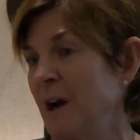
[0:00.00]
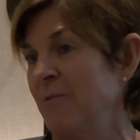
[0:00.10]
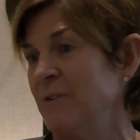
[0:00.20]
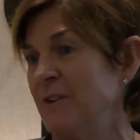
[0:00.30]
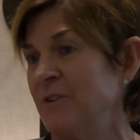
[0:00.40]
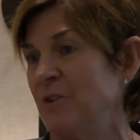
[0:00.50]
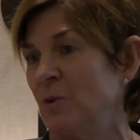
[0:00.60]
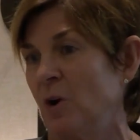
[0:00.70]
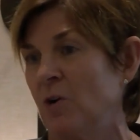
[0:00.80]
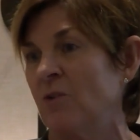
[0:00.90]
offices who
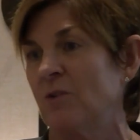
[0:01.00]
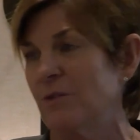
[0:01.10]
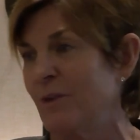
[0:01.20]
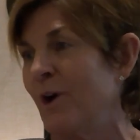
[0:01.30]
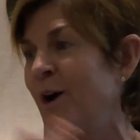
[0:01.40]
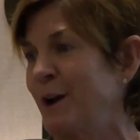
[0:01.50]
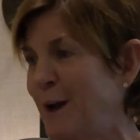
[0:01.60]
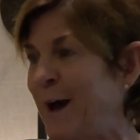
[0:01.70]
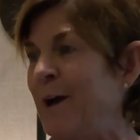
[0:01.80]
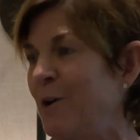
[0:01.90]
aren't on an
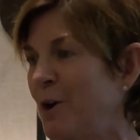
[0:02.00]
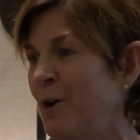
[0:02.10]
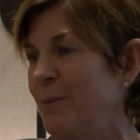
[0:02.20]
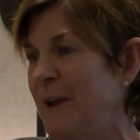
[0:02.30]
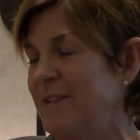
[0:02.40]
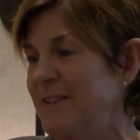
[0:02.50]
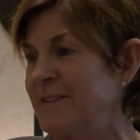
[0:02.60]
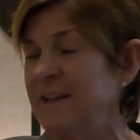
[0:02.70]
IRR basis.